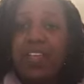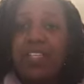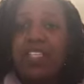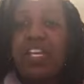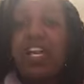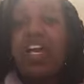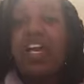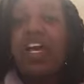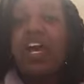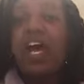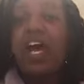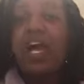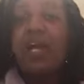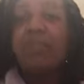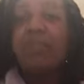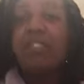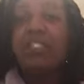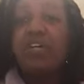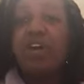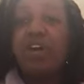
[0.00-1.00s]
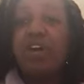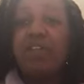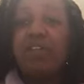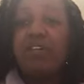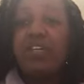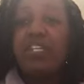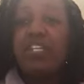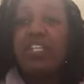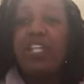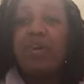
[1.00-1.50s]
Yeah, I'm
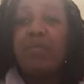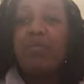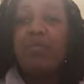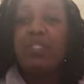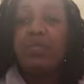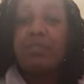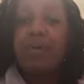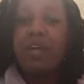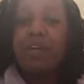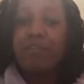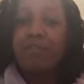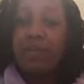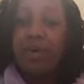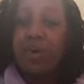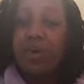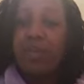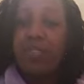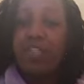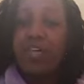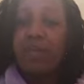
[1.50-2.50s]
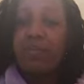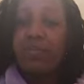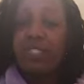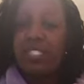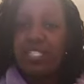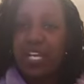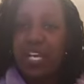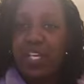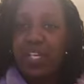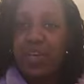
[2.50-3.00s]
sorry. That was my fault. That
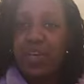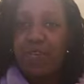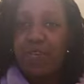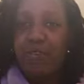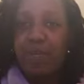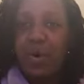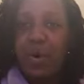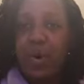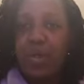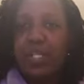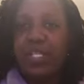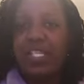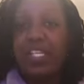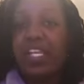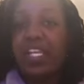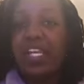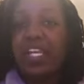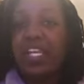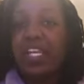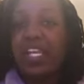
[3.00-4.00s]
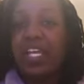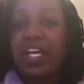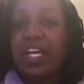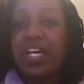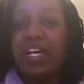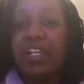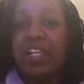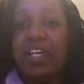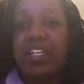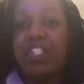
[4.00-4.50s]
was not your fault. And da da
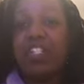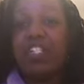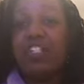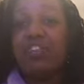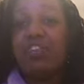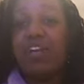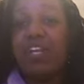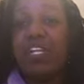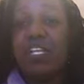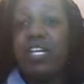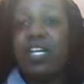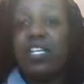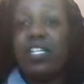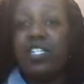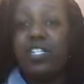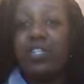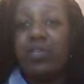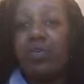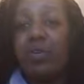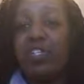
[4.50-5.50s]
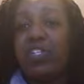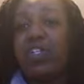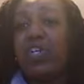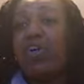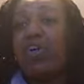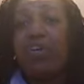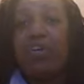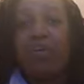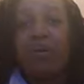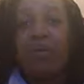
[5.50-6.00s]
da. Like, she's trying to dead the situation.
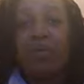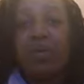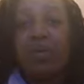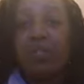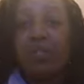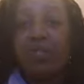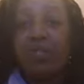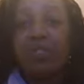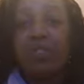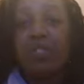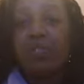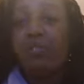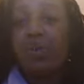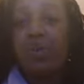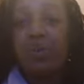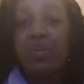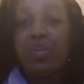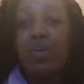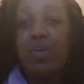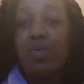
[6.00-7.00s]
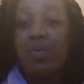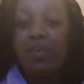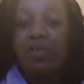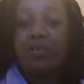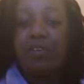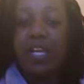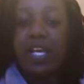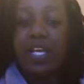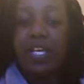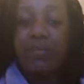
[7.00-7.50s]
Girl, you don't want no smoke. You don't want
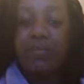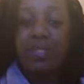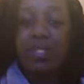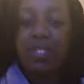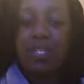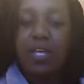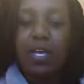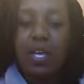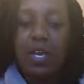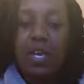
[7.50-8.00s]
no flames.